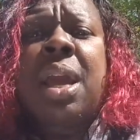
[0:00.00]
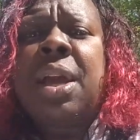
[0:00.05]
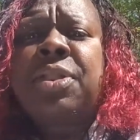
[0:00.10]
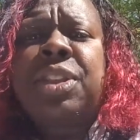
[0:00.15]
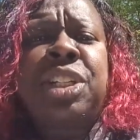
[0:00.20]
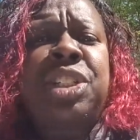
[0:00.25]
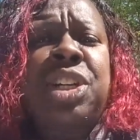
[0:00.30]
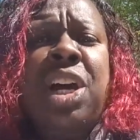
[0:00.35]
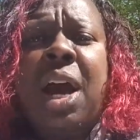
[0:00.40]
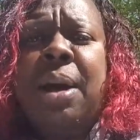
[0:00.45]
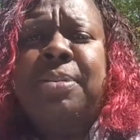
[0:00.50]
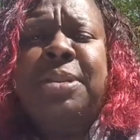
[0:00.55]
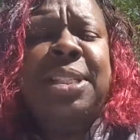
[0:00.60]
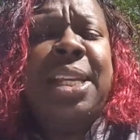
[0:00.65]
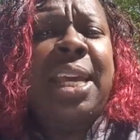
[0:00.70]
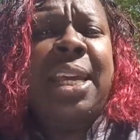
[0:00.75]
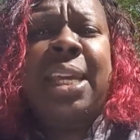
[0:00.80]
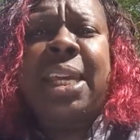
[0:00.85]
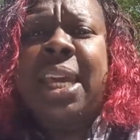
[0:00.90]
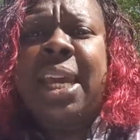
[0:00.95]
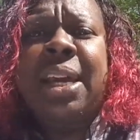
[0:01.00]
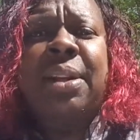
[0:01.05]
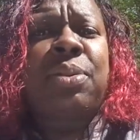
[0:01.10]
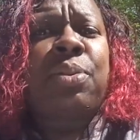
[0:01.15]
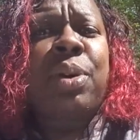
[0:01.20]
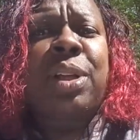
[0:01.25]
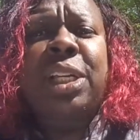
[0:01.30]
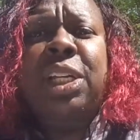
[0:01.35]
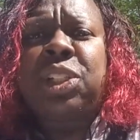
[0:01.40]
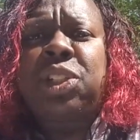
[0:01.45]
the jobs they get
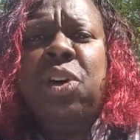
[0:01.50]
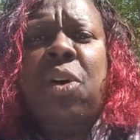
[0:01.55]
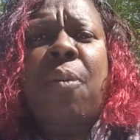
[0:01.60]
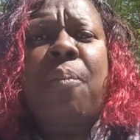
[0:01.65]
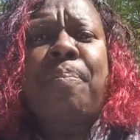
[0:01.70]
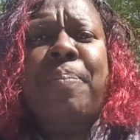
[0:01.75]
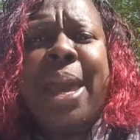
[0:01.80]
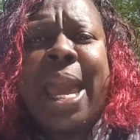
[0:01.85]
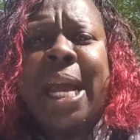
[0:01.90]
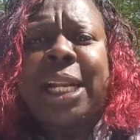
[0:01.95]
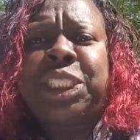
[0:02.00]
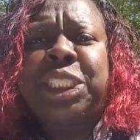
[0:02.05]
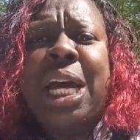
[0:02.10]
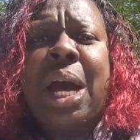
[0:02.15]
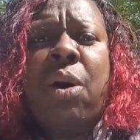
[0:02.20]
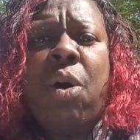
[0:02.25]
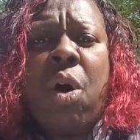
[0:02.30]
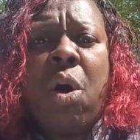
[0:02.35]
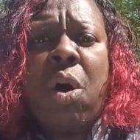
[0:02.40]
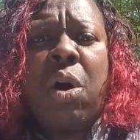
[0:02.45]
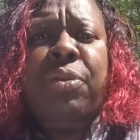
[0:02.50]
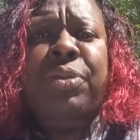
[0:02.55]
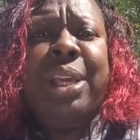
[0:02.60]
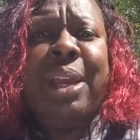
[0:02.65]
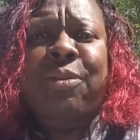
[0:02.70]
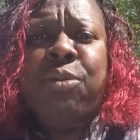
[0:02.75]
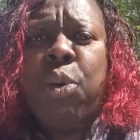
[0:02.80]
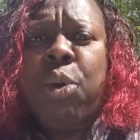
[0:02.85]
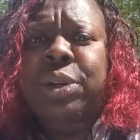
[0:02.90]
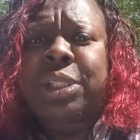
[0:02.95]
really don't match how hard
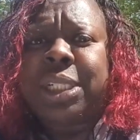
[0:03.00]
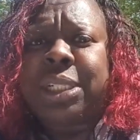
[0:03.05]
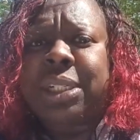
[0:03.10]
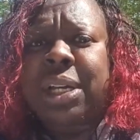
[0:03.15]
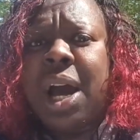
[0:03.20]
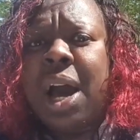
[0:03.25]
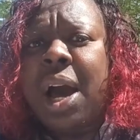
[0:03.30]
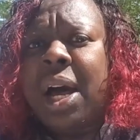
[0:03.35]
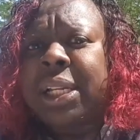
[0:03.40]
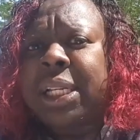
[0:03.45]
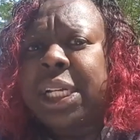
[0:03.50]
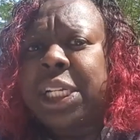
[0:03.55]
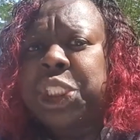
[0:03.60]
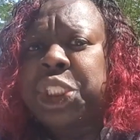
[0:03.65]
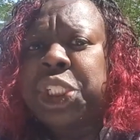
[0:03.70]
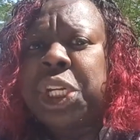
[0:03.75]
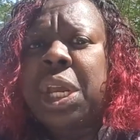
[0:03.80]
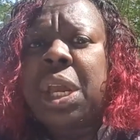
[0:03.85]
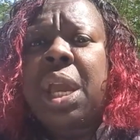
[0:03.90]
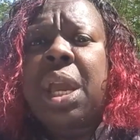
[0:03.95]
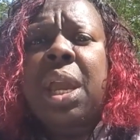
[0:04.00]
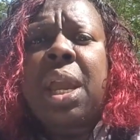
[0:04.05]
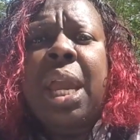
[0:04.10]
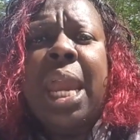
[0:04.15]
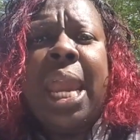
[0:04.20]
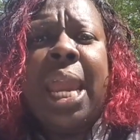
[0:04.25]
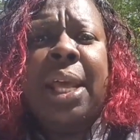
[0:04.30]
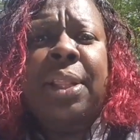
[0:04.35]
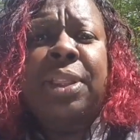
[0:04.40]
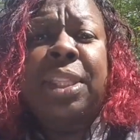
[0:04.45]
they've worked in college
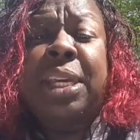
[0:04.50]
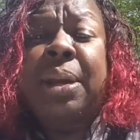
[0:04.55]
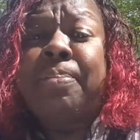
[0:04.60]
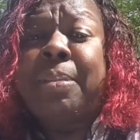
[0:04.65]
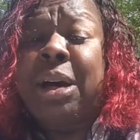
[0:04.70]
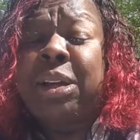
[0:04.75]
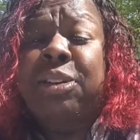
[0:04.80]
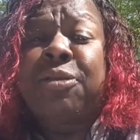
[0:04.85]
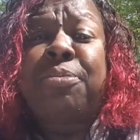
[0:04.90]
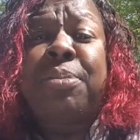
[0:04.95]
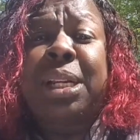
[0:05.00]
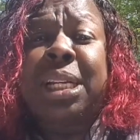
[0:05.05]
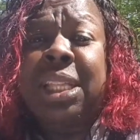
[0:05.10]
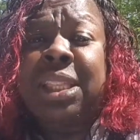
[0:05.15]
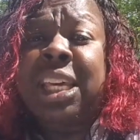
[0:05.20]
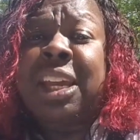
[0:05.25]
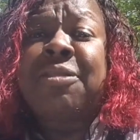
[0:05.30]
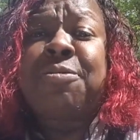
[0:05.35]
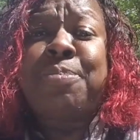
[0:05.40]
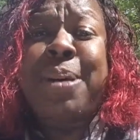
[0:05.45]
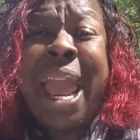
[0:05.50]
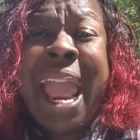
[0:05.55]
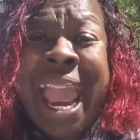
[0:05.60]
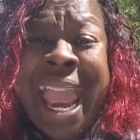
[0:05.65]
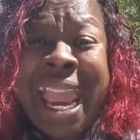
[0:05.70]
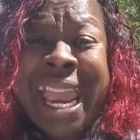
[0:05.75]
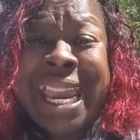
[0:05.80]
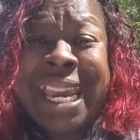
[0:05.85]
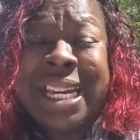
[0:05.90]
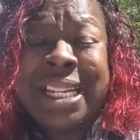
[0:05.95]
and the amount of money they've
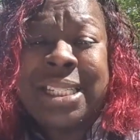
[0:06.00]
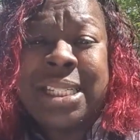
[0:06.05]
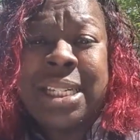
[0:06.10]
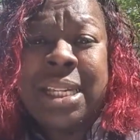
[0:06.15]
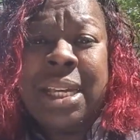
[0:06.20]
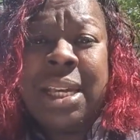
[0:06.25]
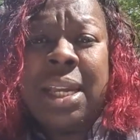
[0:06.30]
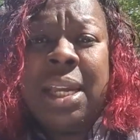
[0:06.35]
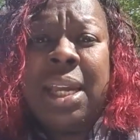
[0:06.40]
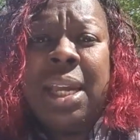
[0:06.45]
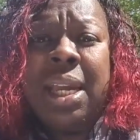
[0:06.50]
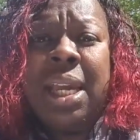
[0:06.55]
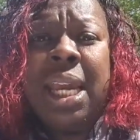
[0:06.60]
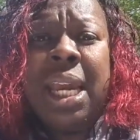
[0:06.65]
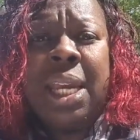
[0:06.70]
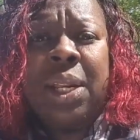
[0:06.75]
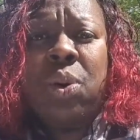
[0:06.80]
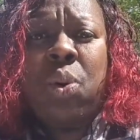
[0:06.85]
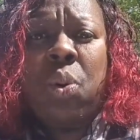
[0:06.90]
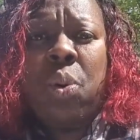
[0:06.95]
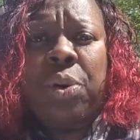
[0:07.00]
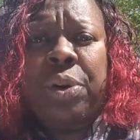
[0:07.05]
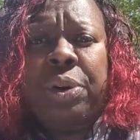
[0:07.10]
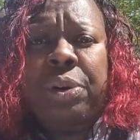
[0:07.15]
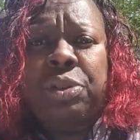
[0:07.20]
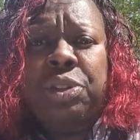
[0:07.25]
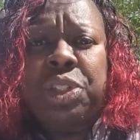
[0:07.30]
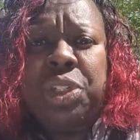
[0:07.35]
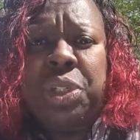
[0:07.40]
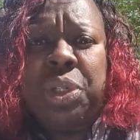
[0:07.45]
paid in
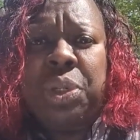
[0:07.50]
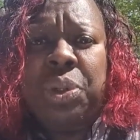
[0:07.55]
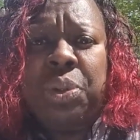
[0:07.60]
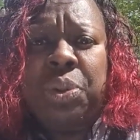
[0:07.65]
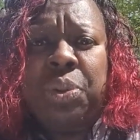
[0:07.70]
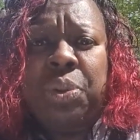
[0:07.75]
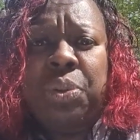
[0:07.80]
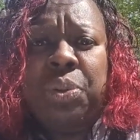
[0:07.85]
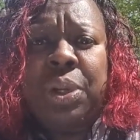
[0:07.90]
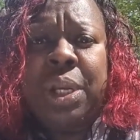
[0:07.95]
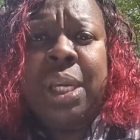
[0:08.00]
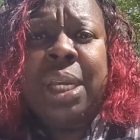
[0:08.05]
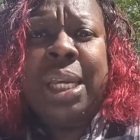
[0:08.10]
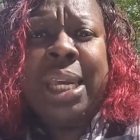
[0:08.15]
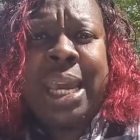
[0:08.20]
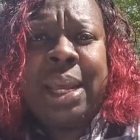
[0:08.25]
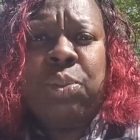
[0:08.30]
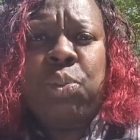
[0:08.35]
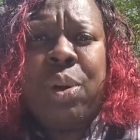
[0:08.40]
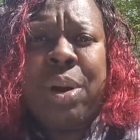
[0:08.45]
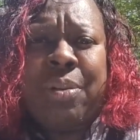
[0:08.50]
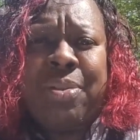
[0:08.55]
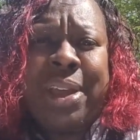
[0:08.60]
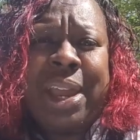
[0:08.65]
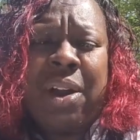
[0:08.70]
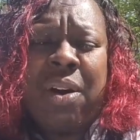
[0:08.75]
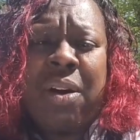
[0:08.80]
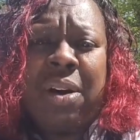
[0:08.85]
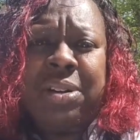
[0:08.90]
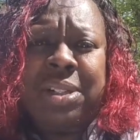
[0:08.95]
order to get where
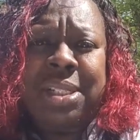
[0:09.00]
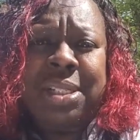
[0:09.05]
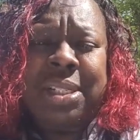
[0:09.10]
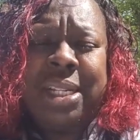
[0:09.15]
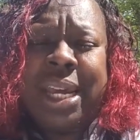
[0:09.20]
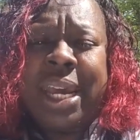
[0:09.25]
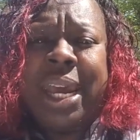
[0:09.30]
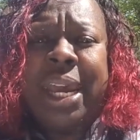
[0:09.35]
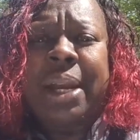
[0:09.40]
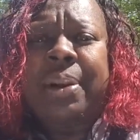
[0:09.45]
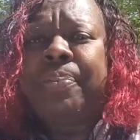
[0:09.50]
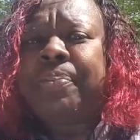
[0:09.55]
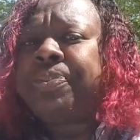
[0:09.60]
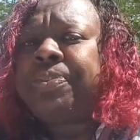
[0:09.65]
they are today.